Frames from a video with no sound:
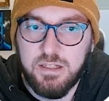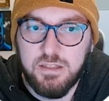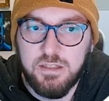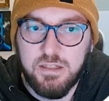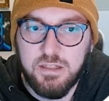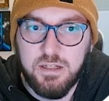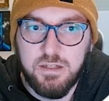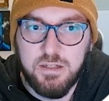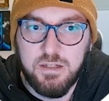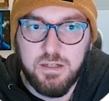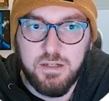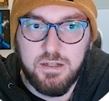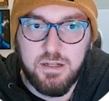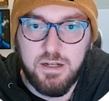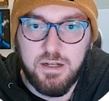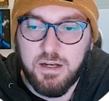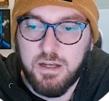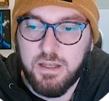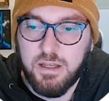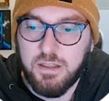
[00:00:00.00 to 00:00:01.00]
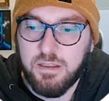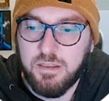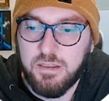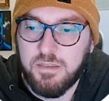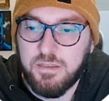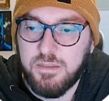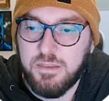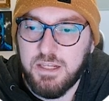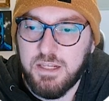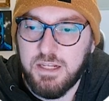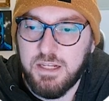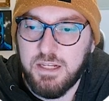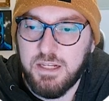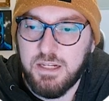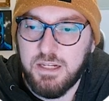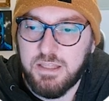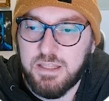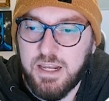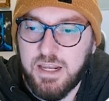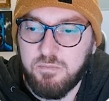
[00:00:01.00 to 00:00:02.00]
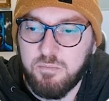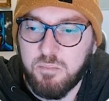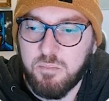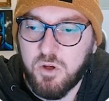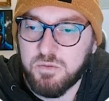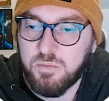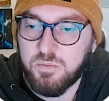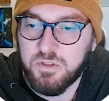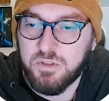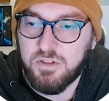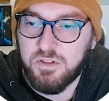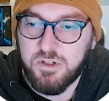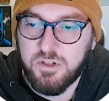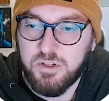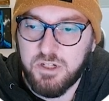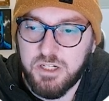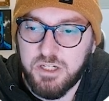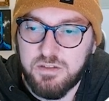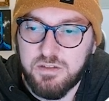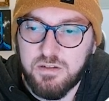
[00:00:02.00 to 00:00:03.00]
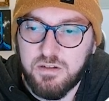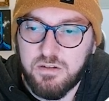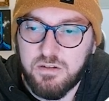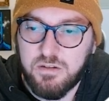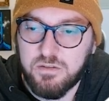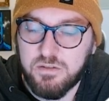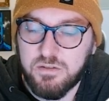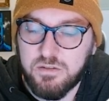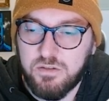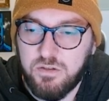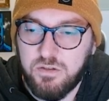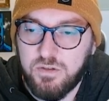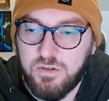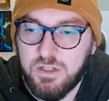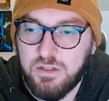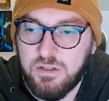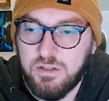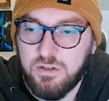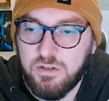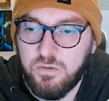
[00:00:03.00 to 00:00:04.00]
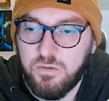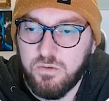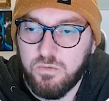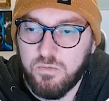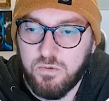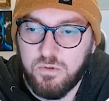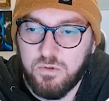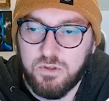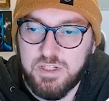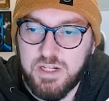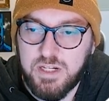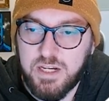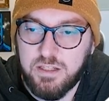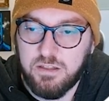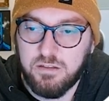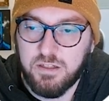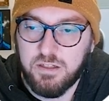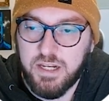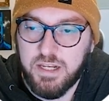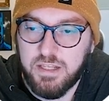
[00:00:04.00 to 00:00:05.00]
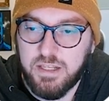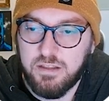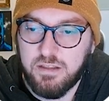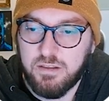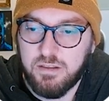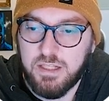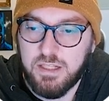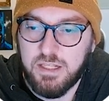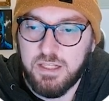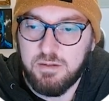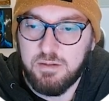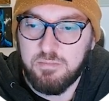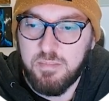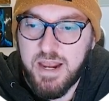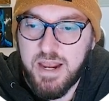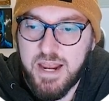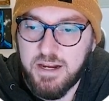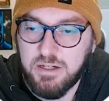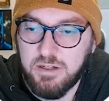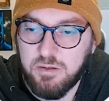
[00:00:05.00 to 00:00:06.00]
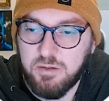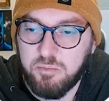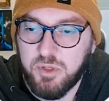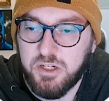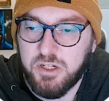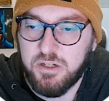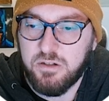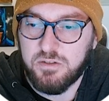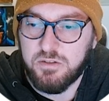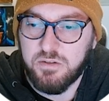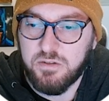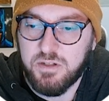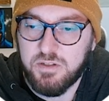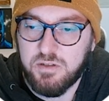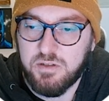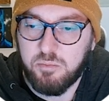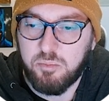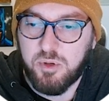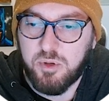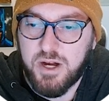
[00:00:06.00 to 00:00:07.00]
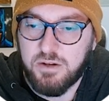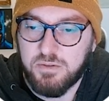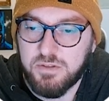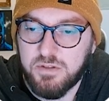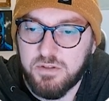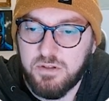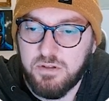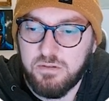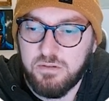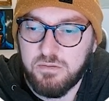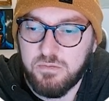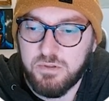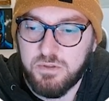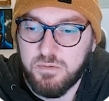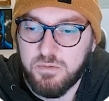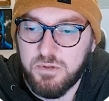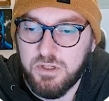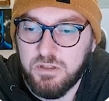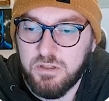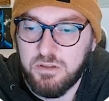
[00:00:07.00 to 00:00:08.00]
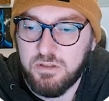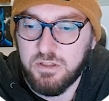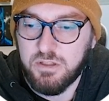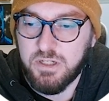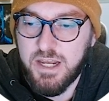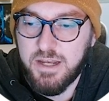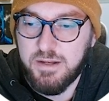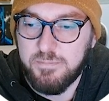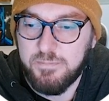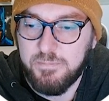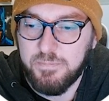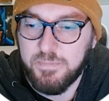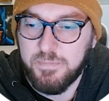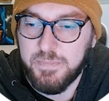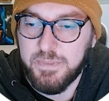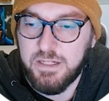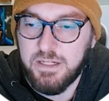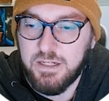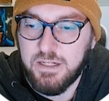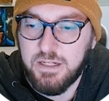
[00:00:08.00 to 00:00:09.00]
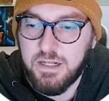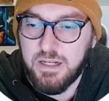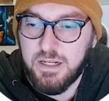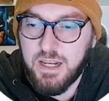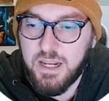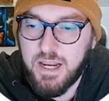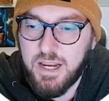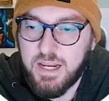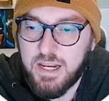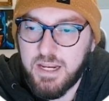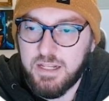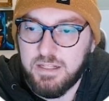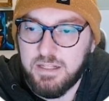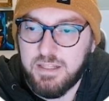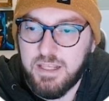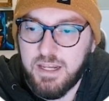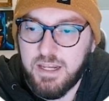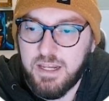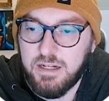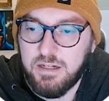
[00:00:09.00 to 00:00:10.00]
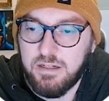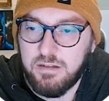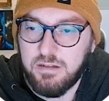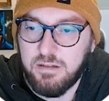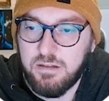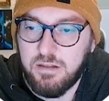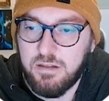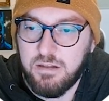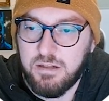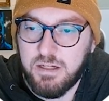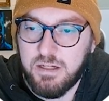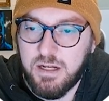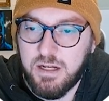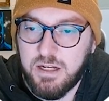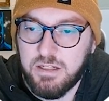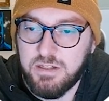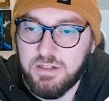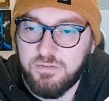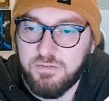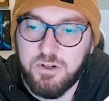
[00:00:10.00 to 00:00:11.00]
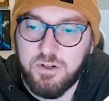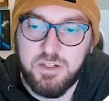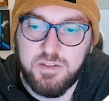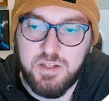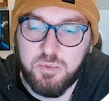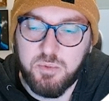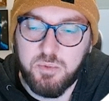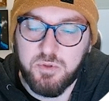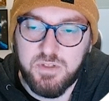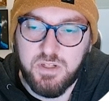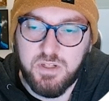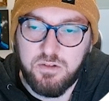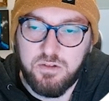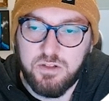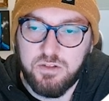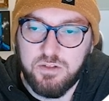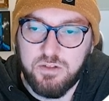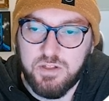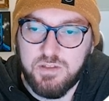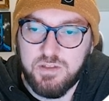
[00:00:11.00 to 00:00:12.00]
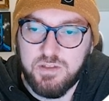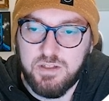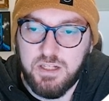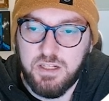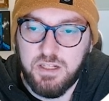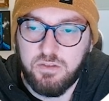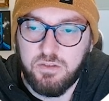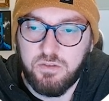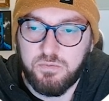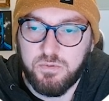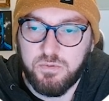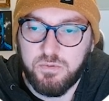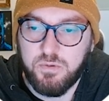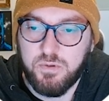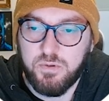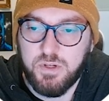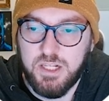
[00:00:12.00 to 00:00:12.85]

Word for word: Uh, the they have multiple different installs, so you can do, we'll take a look at the Mac, but it also has a browser, which we're going to look at, and then uh, different examples that you can just see through here.